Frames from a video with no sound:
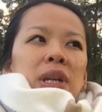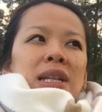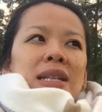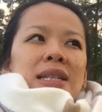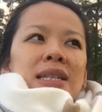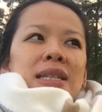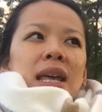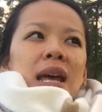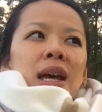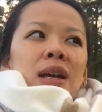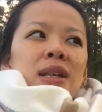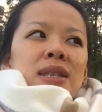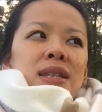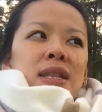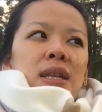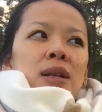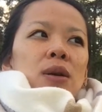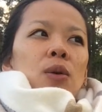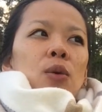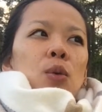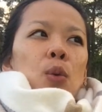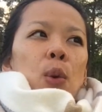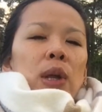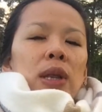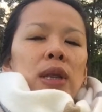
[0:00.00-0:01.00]
is that
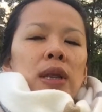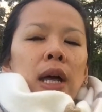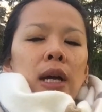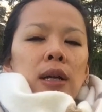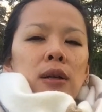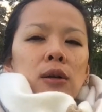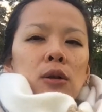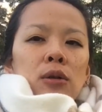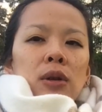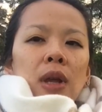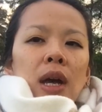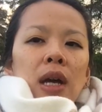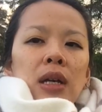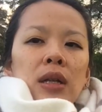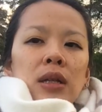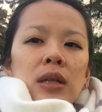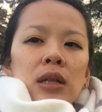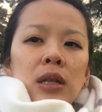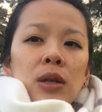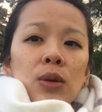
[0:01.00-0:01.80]
single one liner that